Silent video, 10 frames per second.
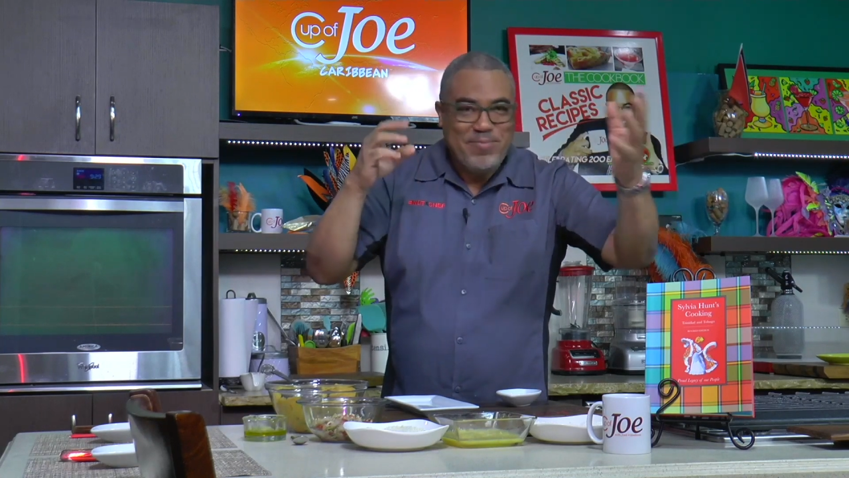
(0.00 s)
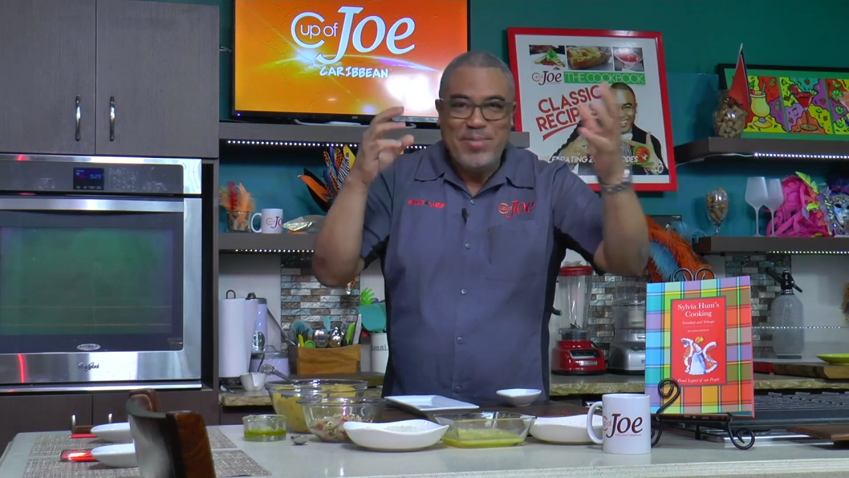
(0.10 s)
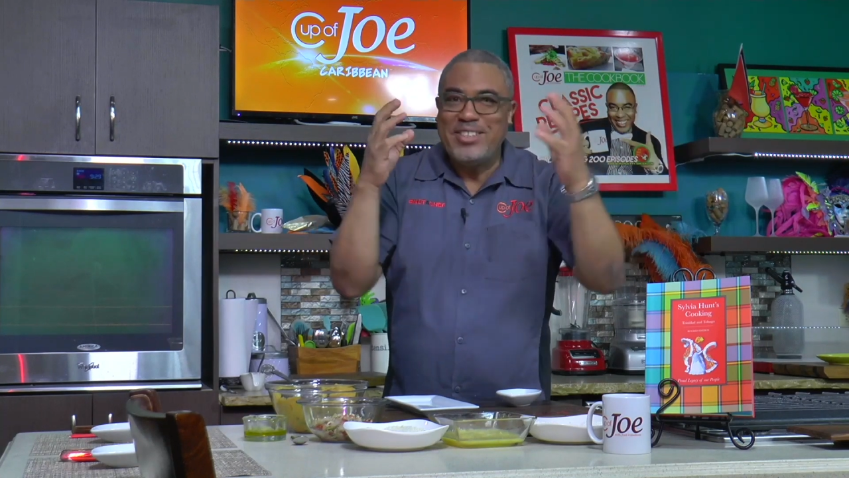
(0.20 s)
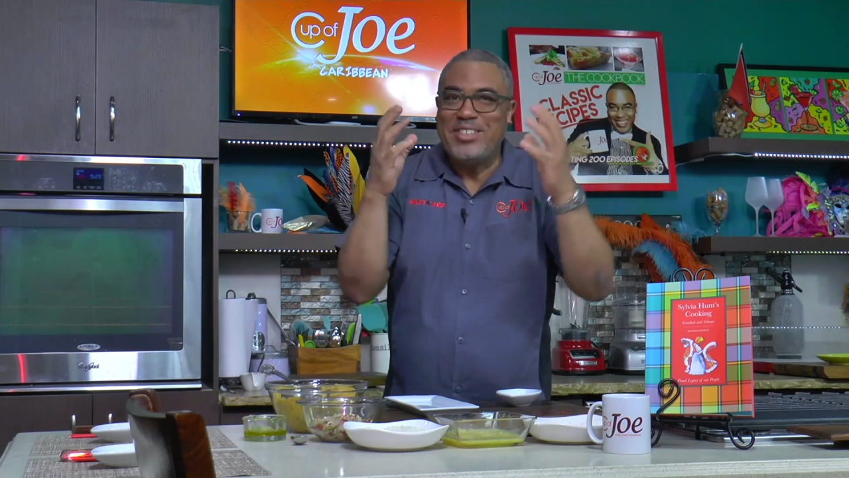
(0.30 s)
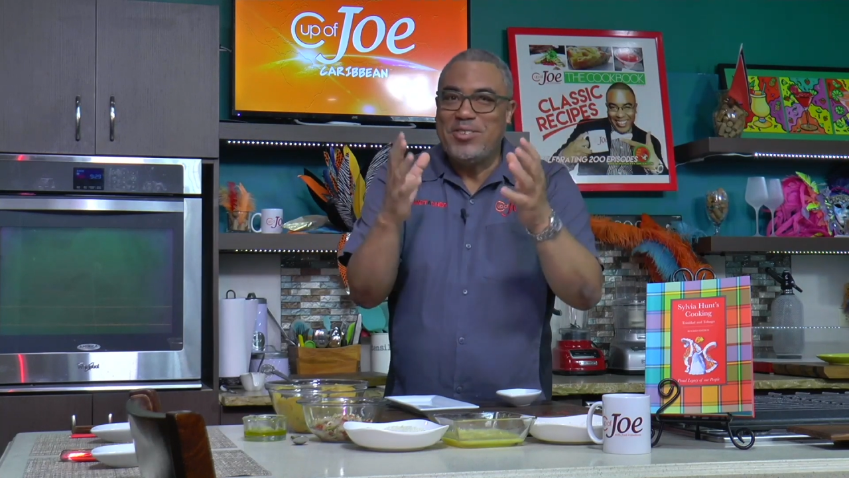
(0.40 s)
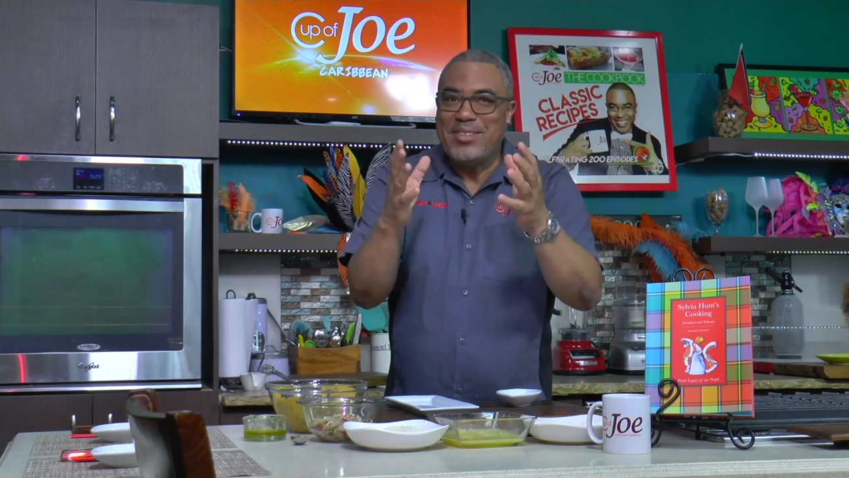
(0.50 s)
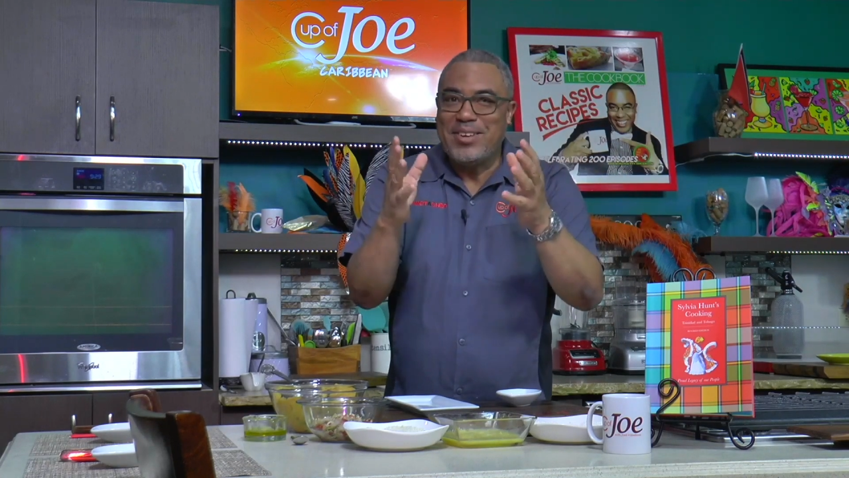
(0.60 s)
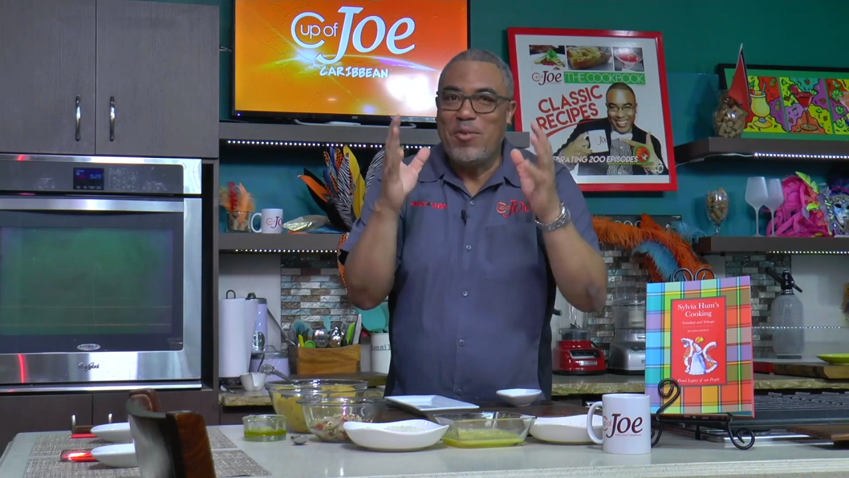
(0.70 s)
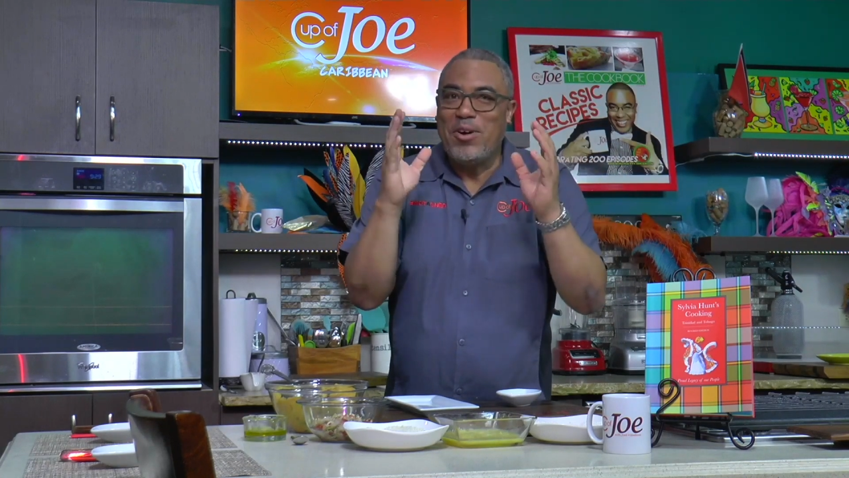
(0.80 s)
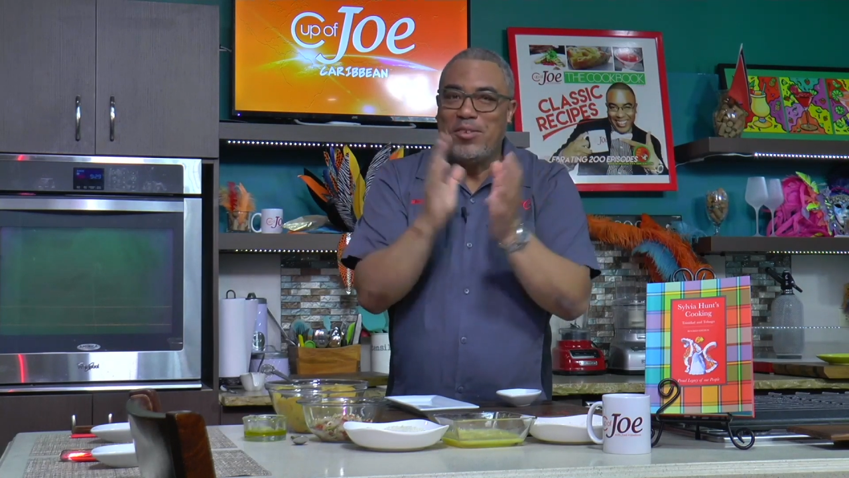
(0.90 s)
but she was a
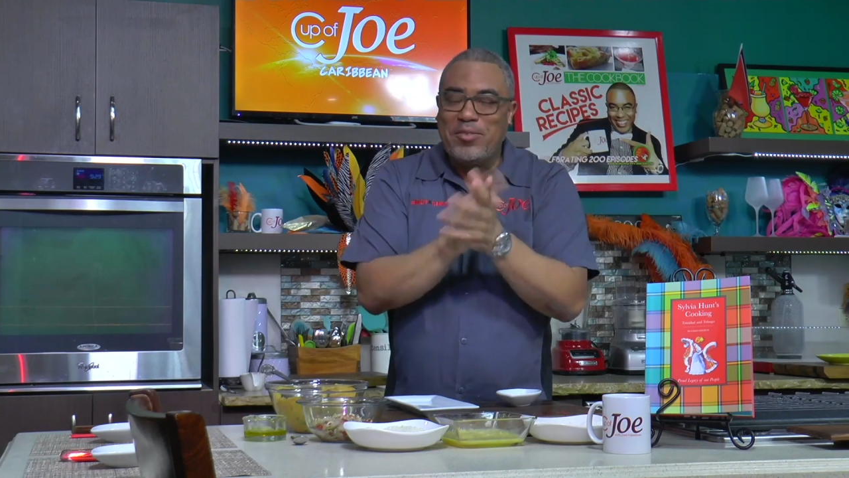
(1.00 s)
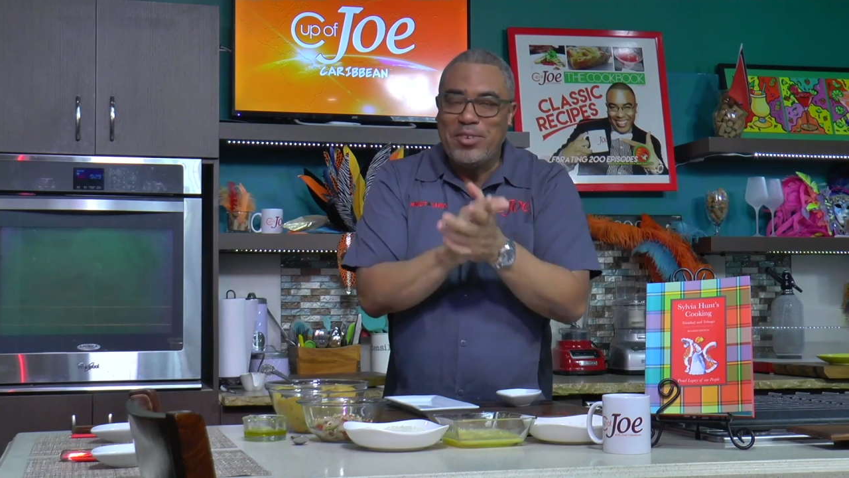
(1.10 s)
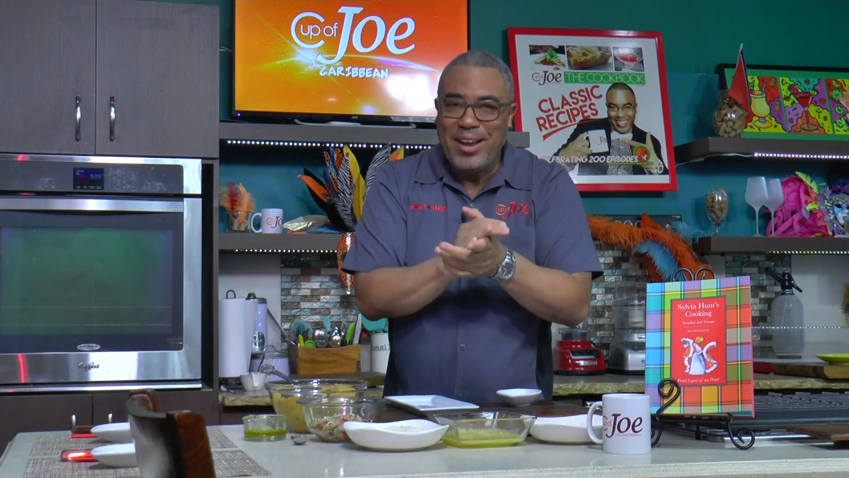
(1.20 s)
wonderful,